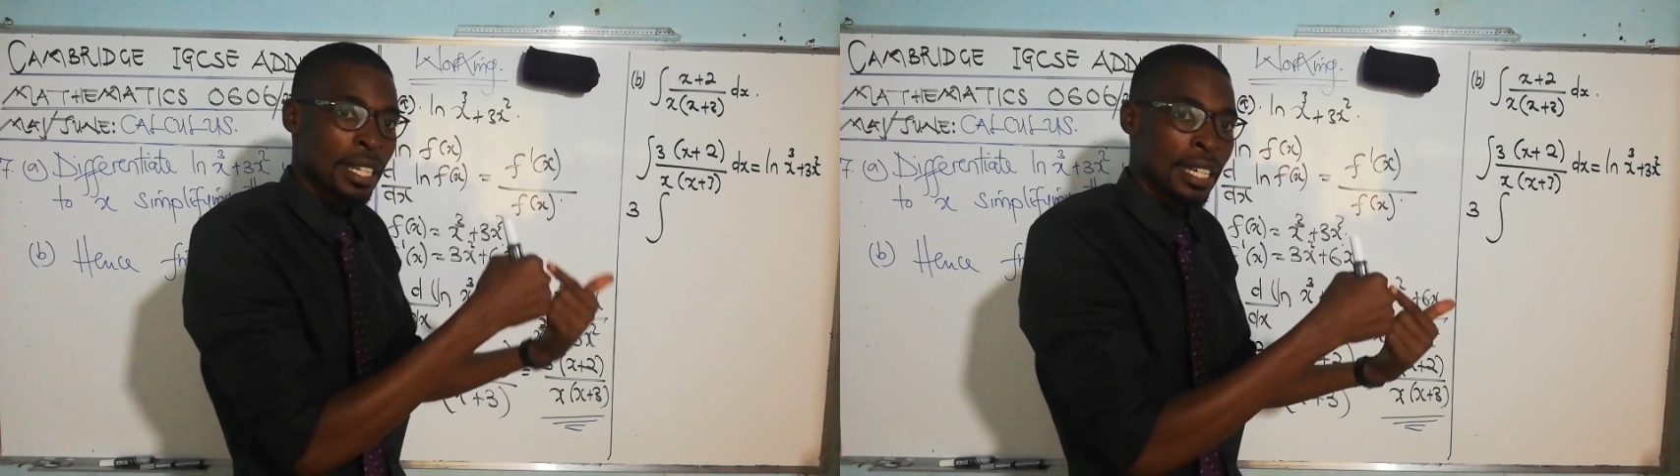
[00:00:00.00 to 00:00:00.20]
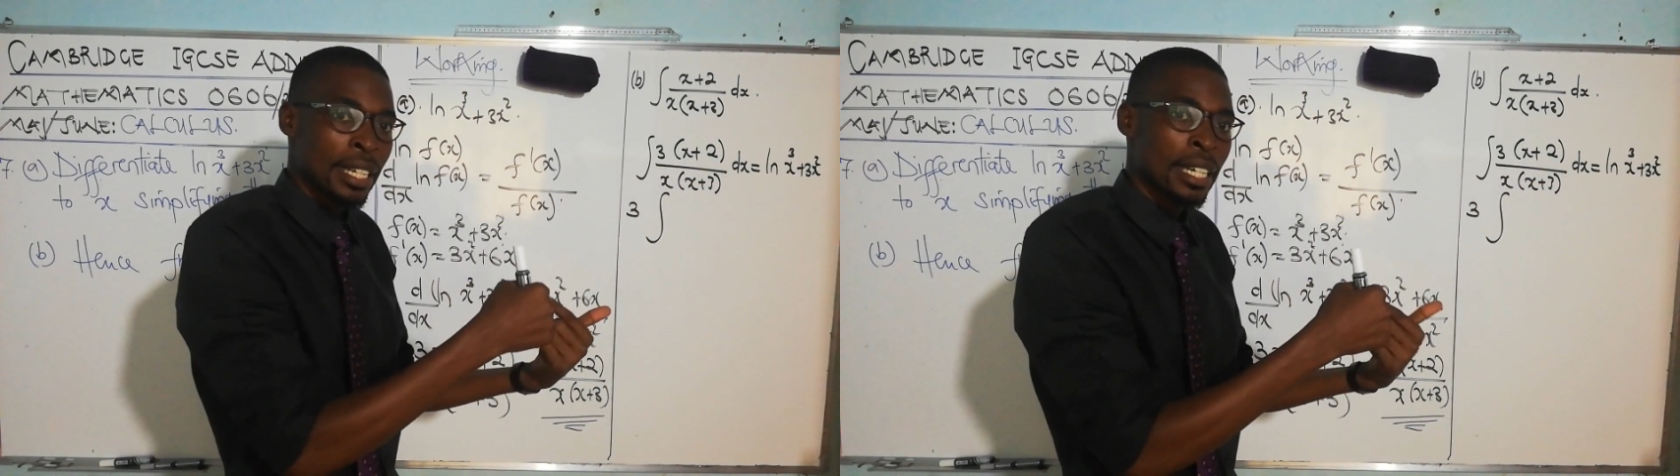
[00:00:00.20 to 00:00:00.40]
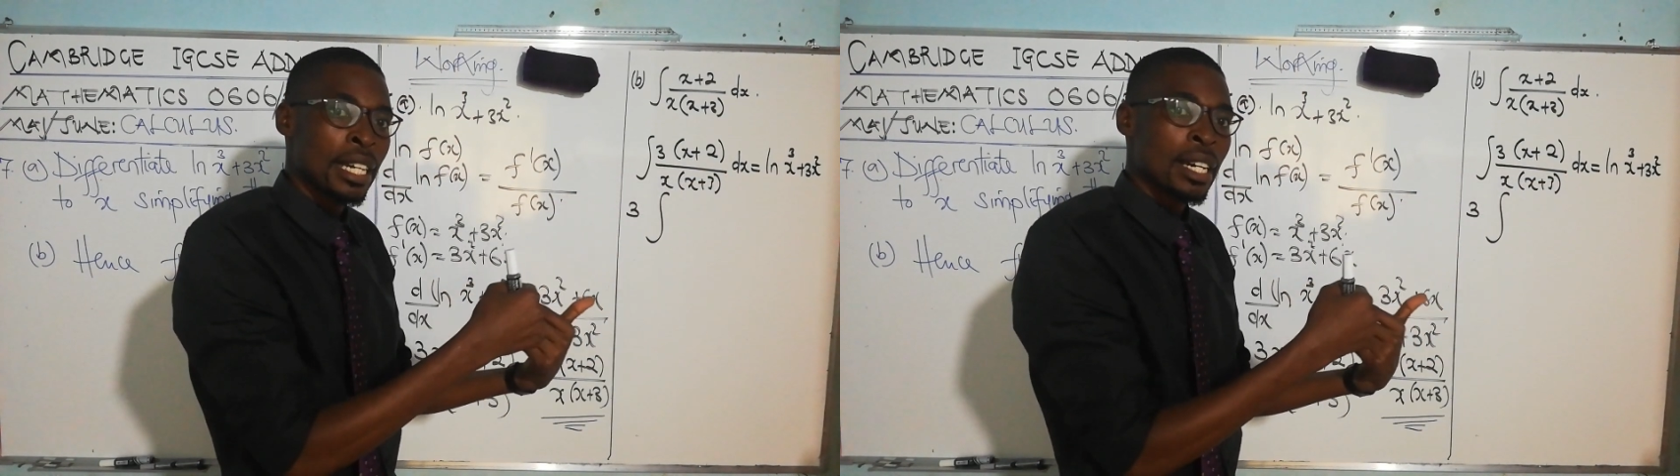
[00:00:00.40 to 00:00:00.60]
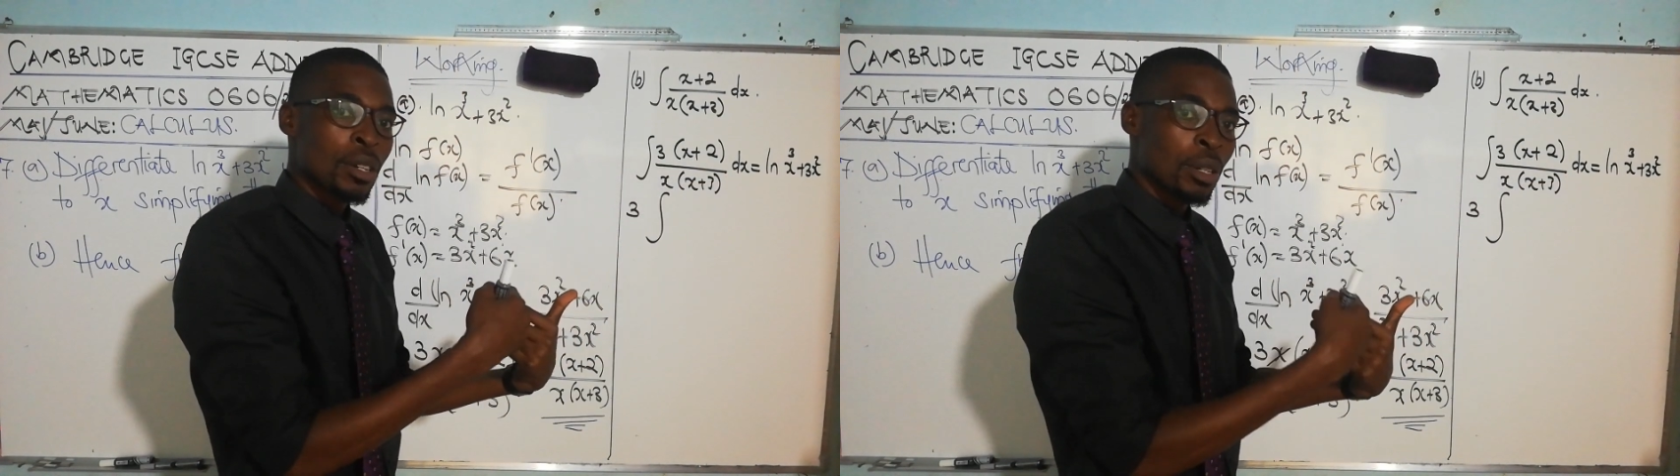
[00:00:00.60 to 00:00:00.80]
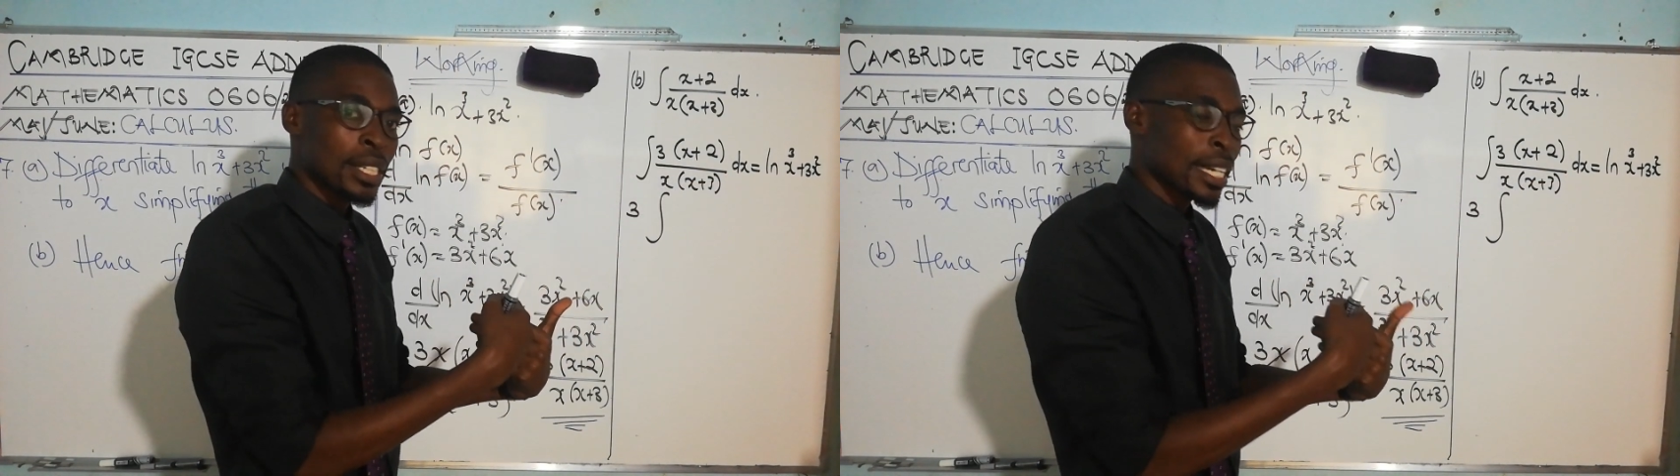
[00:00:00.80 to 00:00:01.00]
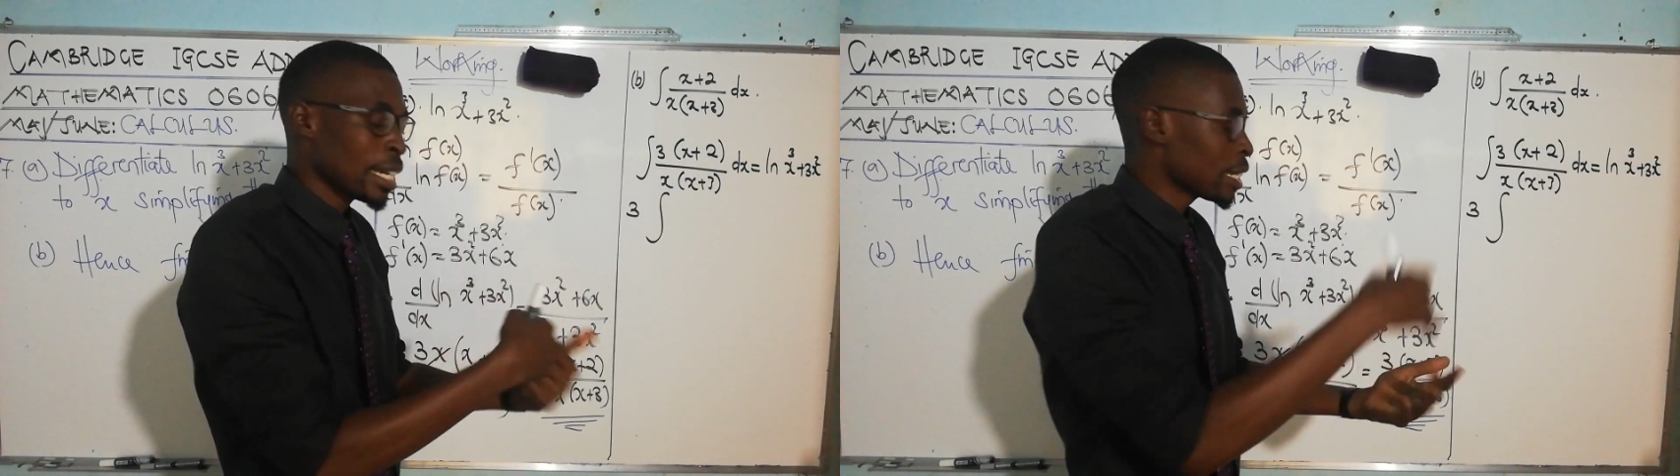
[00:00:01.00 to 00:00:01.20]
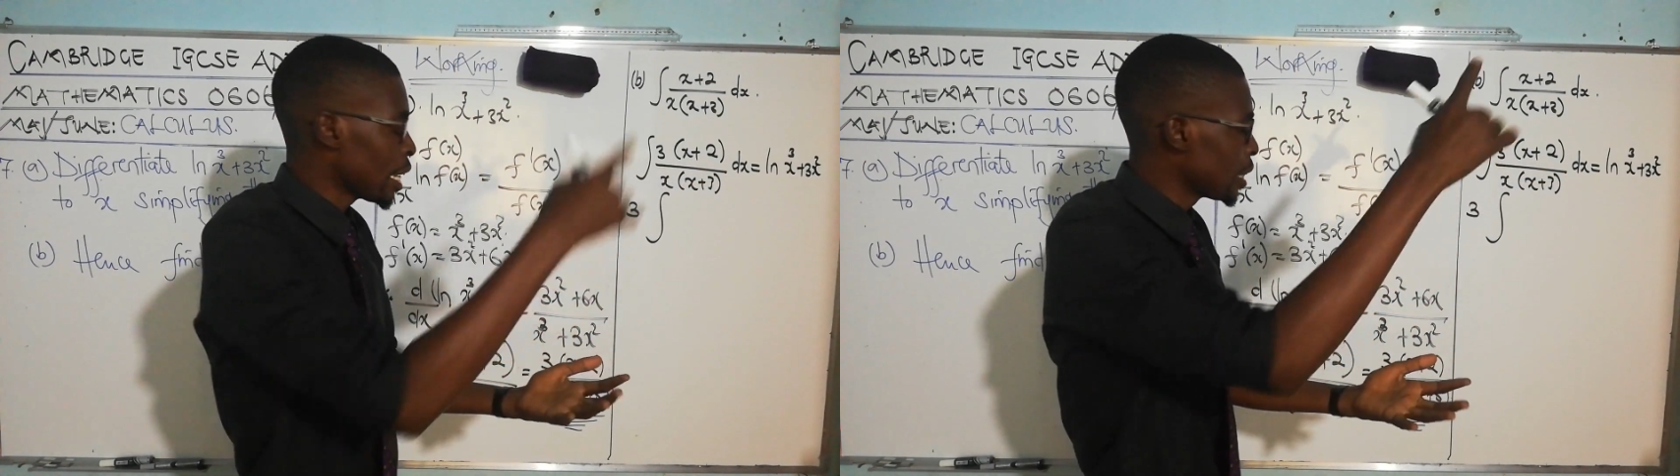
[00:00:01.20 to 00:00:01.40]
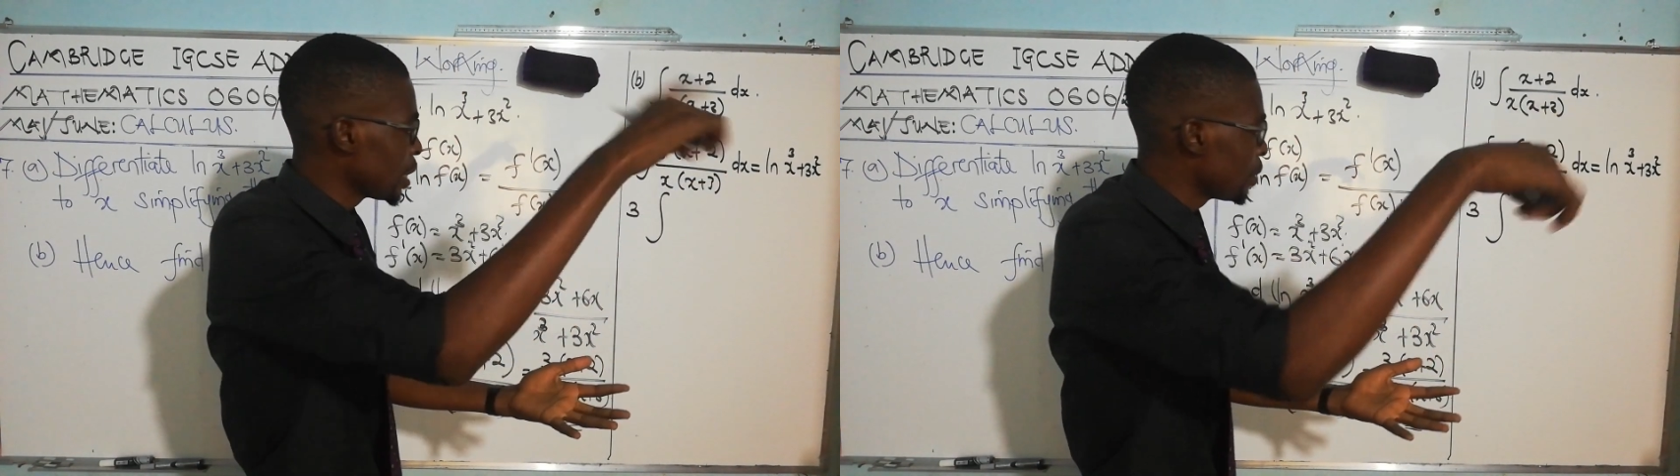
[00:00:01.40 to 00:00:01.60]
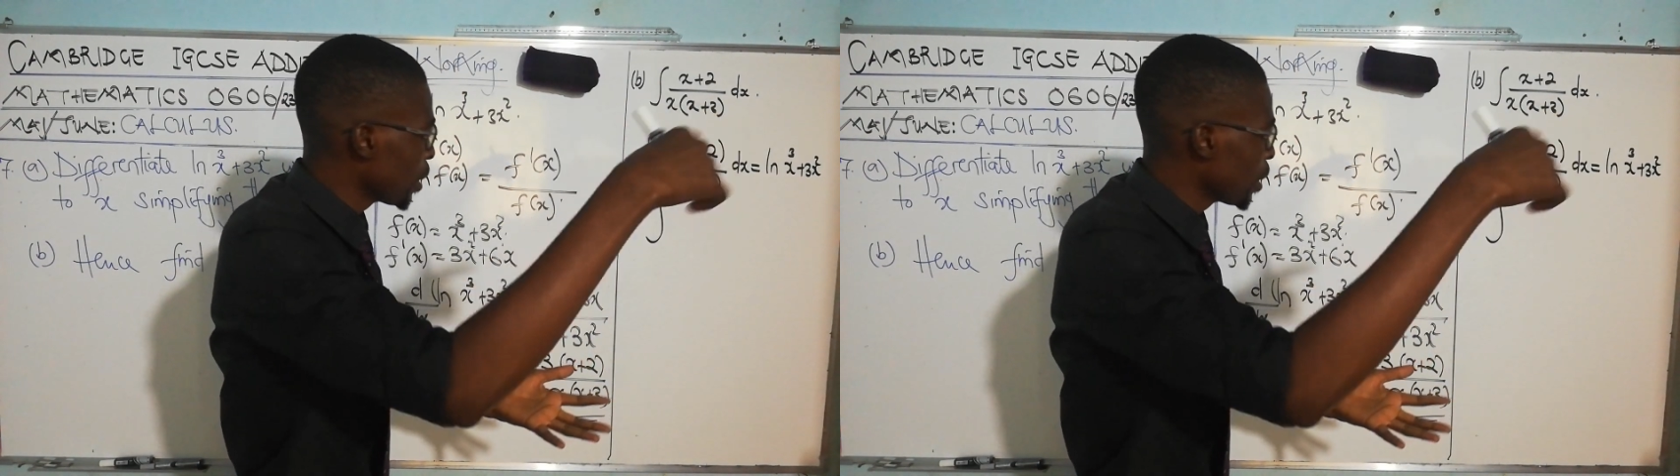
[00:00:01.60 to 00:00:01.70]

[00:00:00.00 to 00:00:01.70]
the constant and